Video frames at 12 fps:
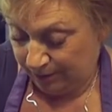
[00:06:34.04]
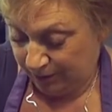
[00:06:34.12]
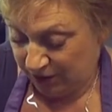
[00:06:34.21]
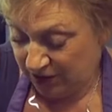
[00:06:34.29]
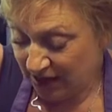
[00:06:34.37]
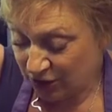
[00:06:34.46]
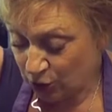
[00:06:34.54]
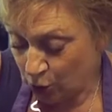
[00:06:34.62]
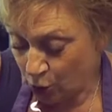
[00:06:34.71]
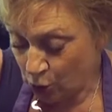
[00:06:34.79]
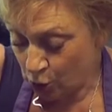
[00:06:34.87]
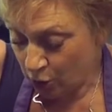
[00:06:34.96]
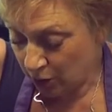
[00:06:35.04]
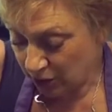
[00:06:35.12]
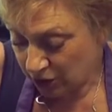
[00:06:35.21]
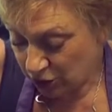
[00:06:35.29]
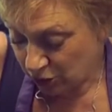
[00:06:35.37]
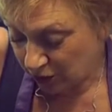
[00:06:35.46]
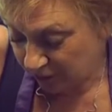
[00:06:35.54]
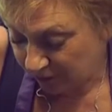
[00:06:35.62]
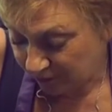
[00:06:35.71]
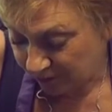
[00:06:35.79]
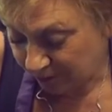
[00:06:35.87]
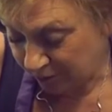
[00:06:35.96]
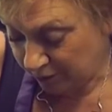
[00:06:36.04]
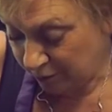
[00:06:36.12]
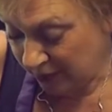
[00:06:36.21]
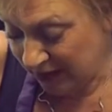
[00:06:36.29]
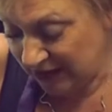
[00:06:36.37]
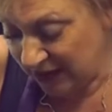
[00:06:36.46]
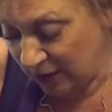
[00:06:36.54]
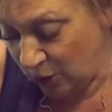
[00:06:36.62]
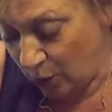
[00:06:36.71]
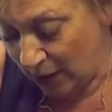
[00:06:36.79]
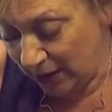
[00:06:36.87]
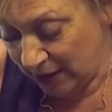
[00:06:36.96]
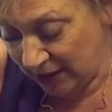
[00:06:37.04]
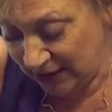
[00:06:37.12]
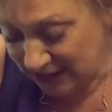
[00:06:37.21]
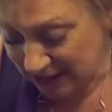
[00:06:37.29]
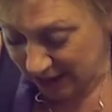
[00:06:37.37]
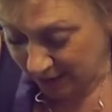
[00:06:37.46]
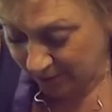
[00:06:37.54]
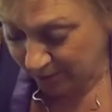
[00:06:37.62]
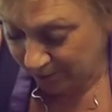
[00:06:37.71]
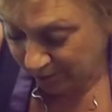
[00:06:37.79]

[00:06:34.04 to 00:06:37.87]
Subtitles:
So that's all sort of mixed in quite nicely.